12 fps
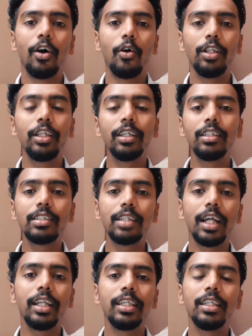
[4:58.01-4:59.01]
On the other
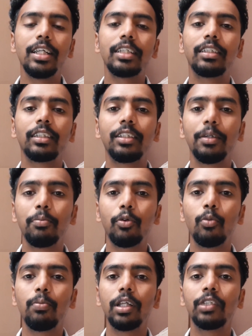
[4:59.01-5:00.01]
side, in X60
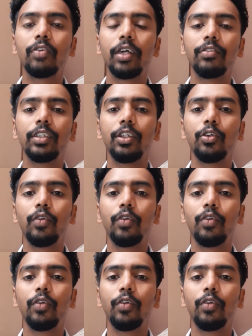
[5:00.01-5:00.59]
Pro Plus 5G